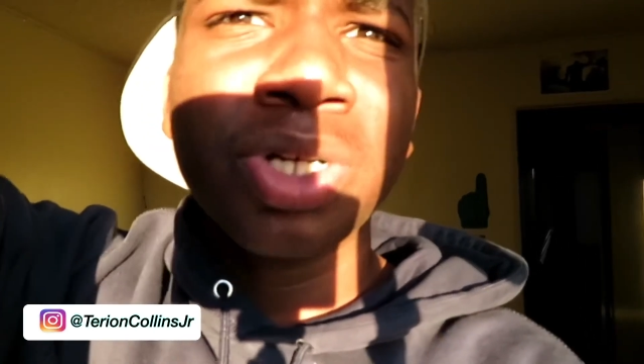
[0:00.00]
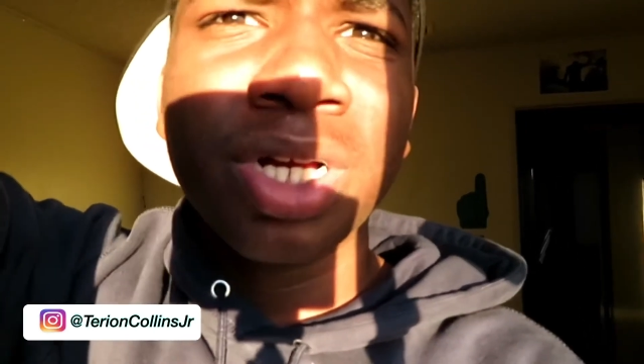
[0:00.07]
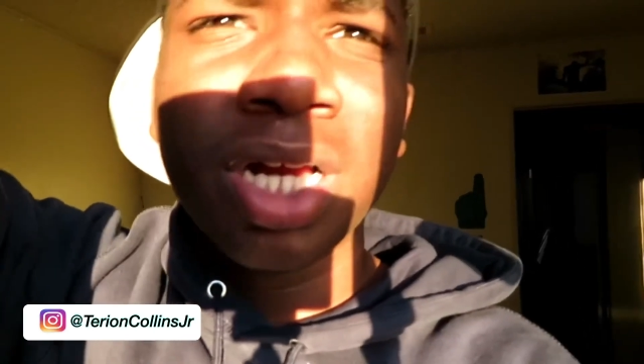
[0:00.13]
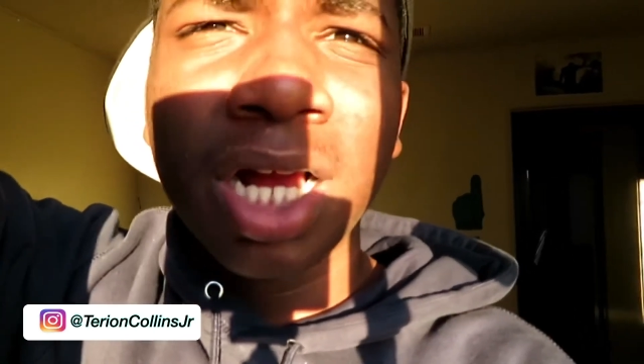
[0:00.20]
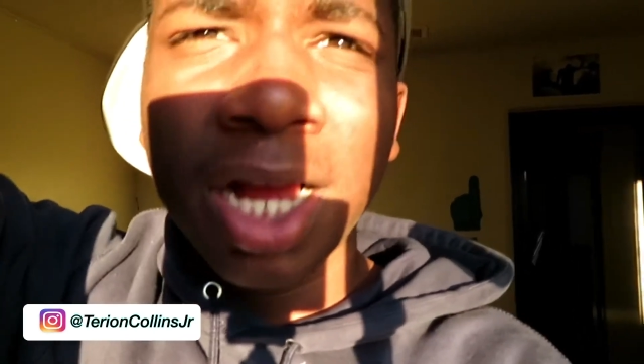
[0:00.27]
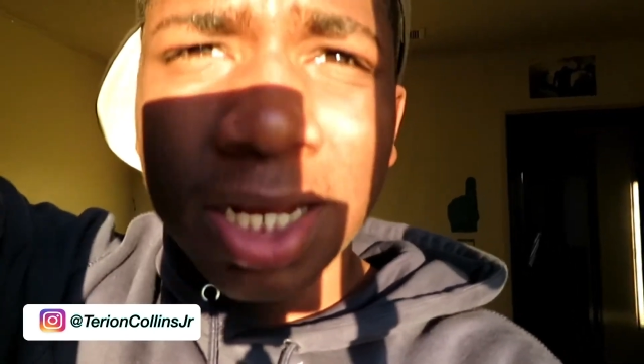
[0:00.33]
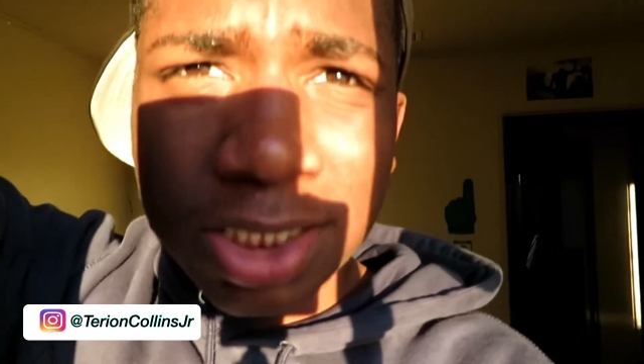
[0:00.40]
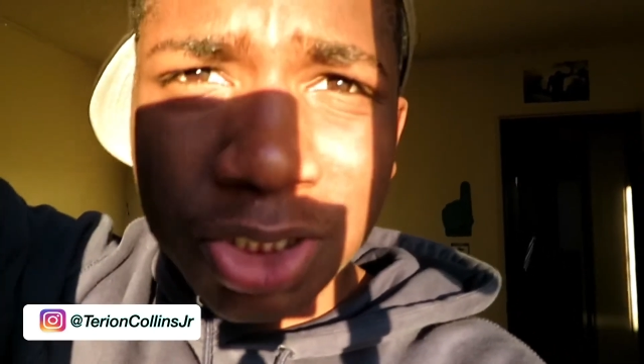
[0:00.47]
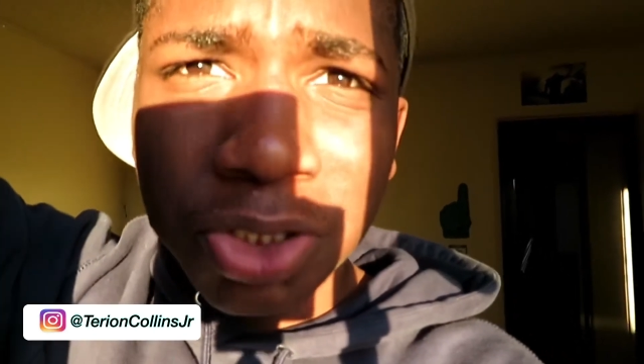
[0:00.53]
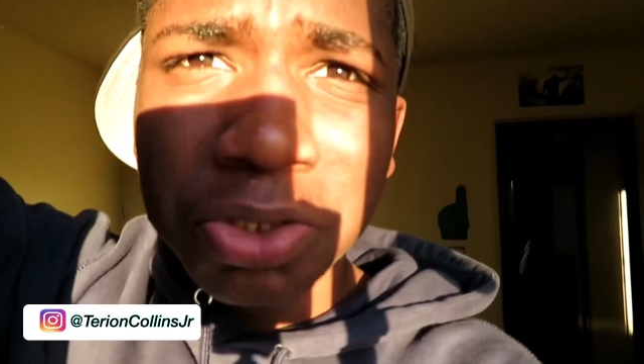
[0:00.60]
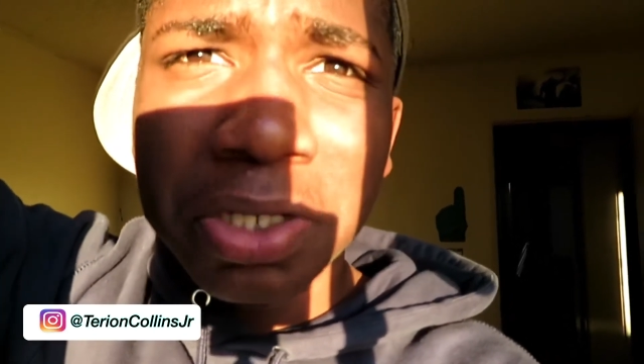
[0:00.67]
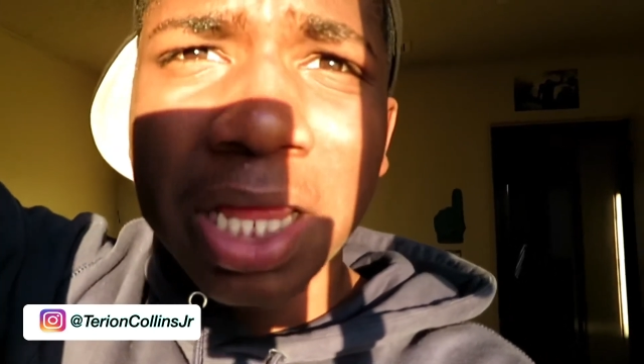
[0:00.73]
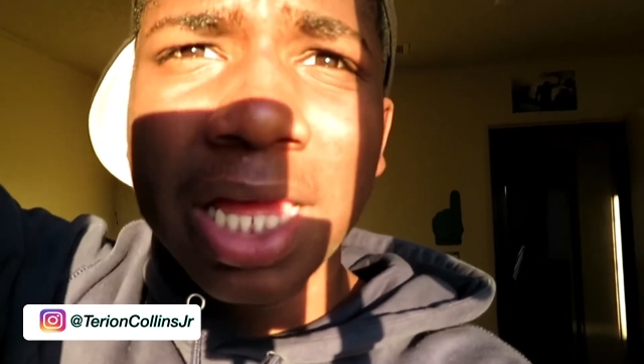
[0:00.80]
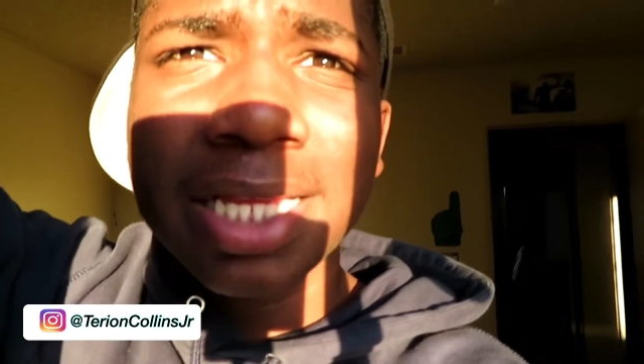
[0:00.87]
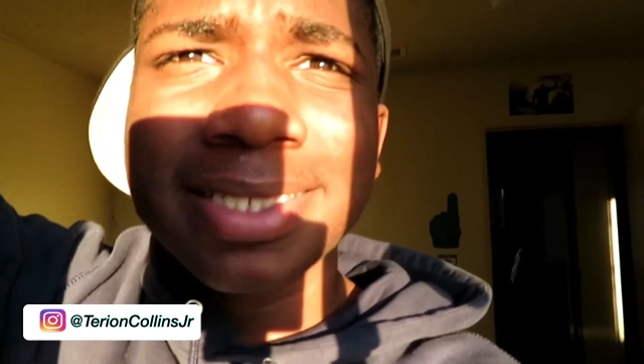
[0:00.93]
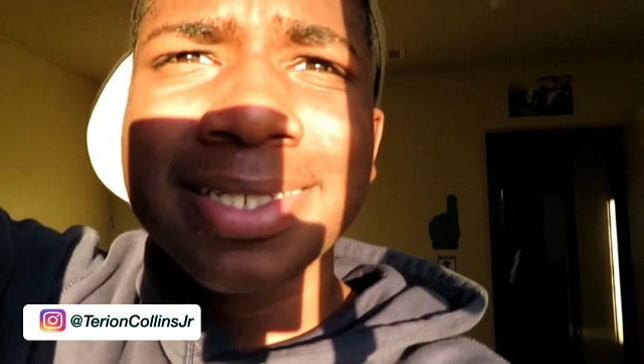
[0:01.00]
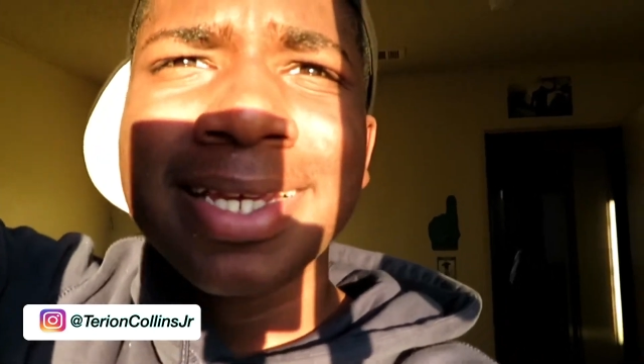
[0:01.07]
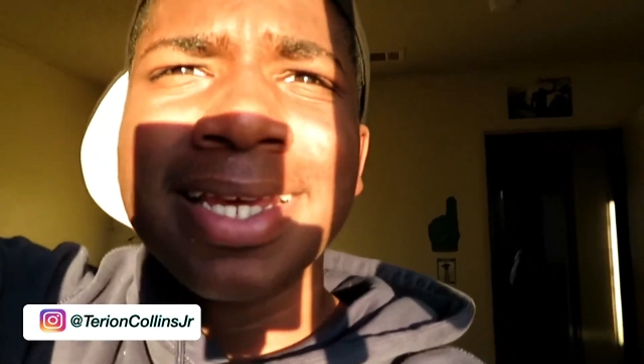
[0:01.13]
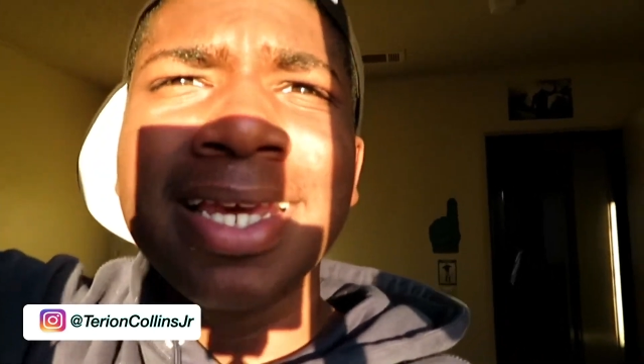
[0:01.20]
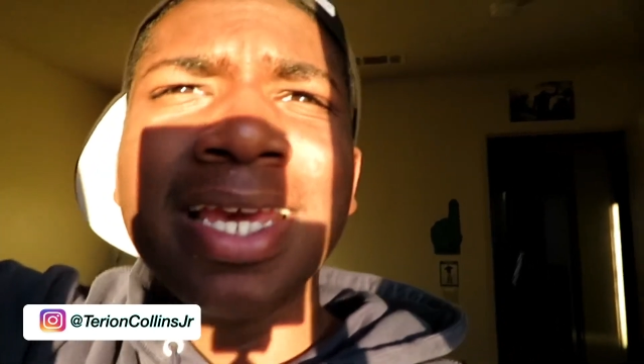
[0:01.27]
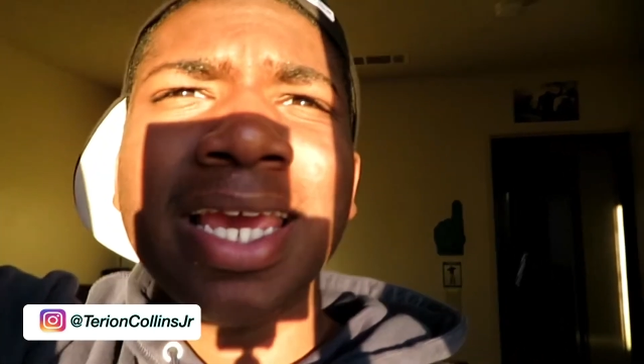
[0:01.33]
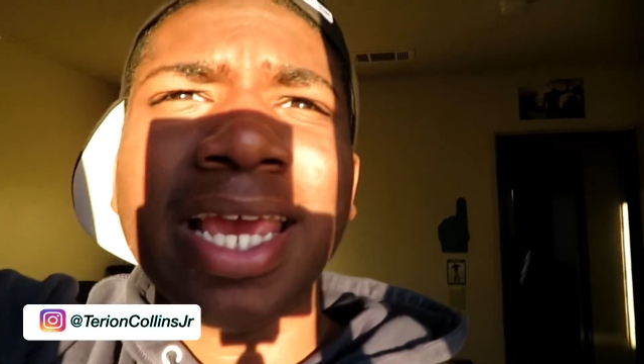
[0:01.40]
a high school that's
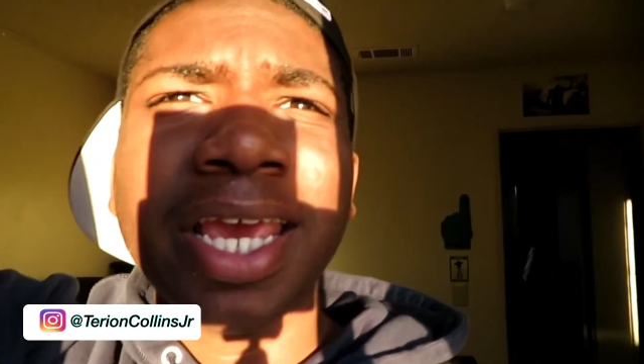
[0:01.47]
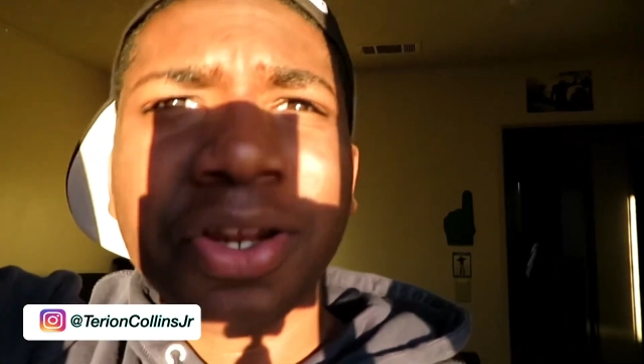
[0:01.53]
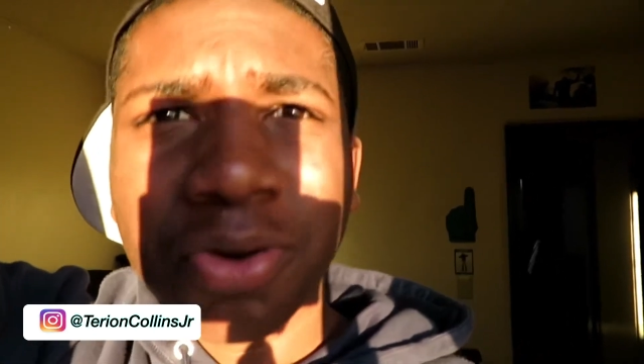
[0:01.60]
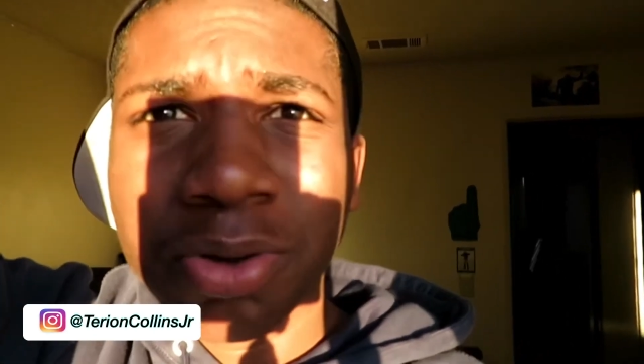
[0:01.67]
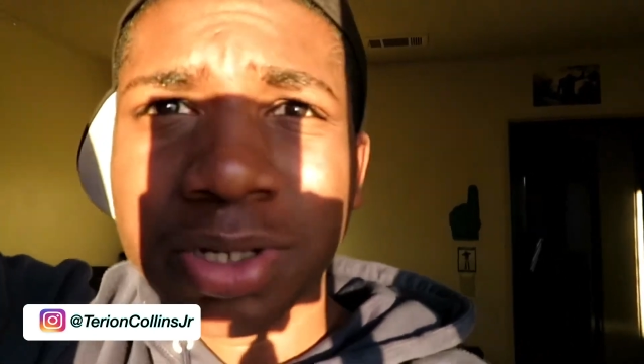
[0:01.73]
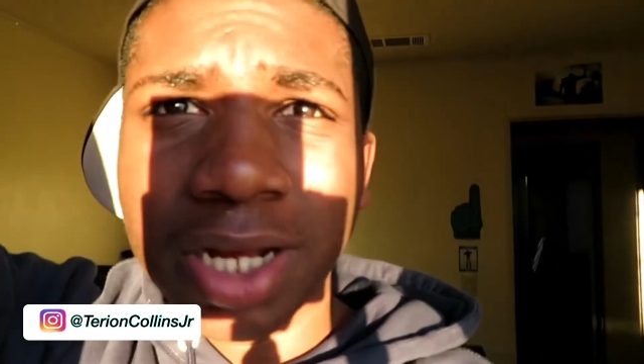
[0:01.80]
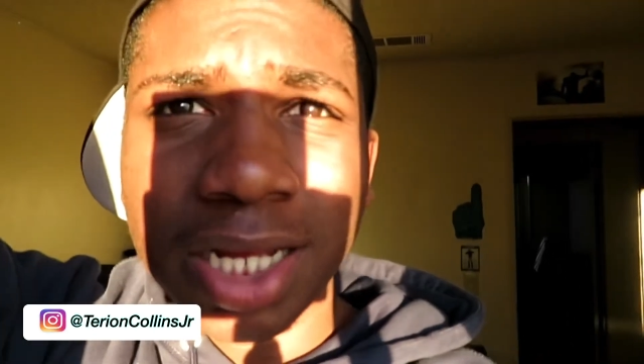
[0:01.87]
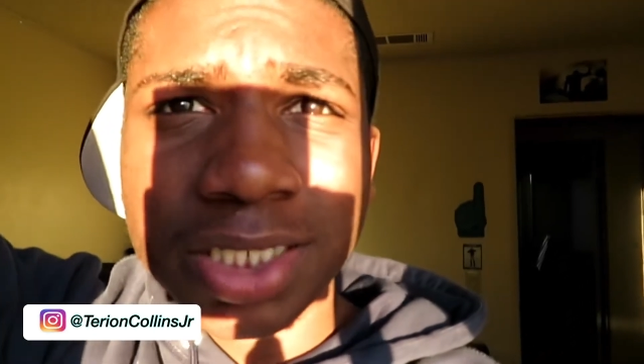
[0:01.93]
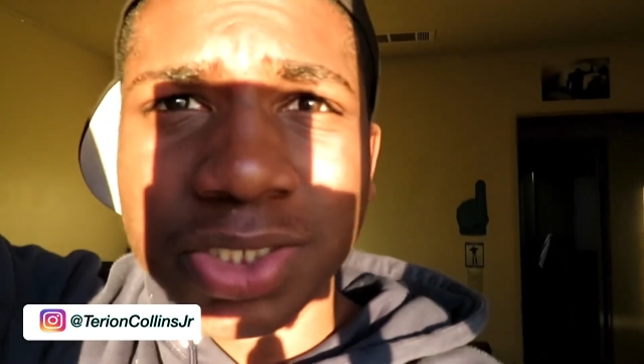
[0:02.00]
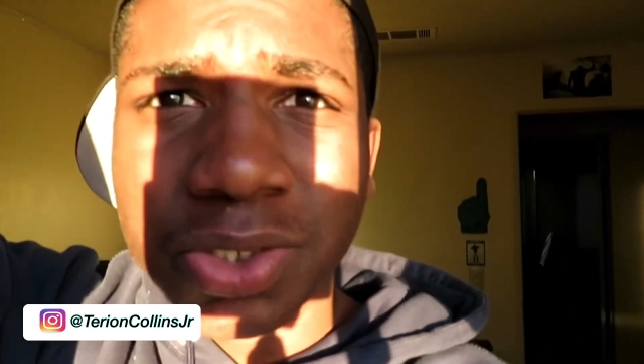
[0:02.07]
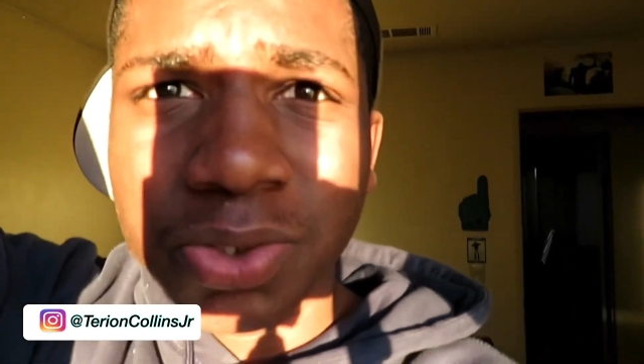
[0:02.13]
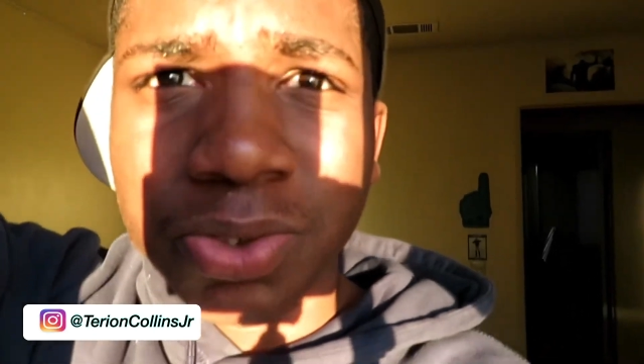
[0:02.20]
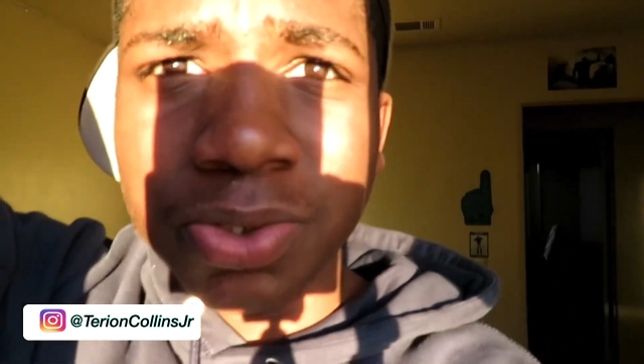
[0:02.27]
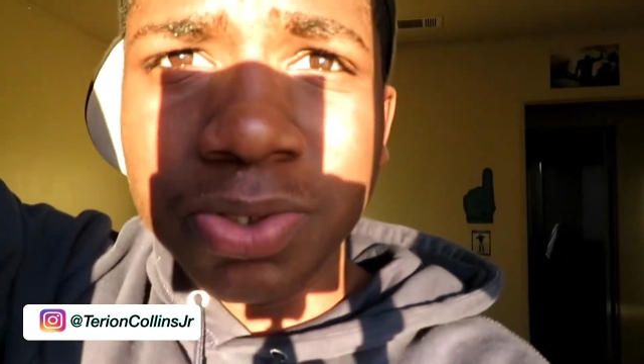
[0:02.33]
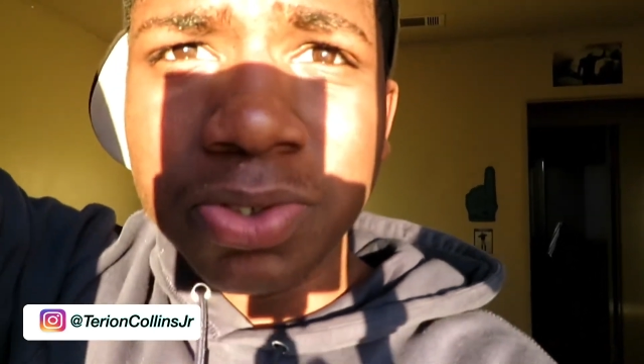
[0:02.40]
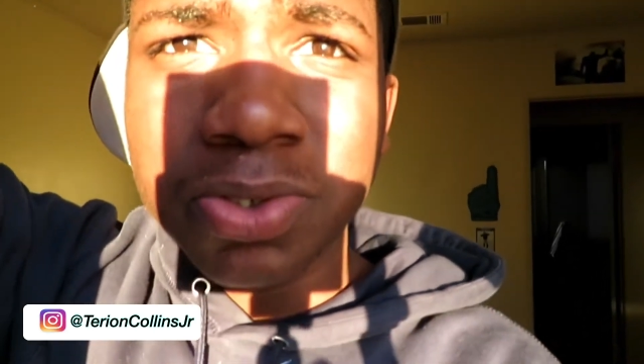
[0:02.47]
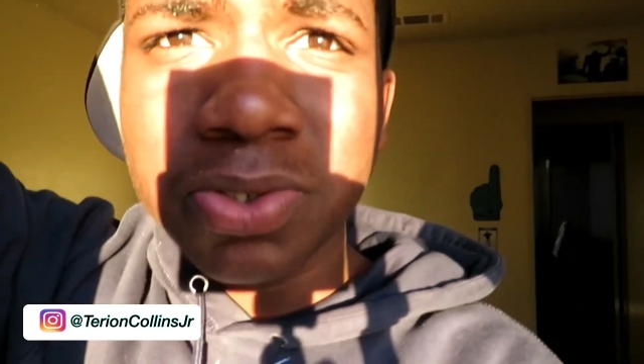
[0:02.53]
in online school.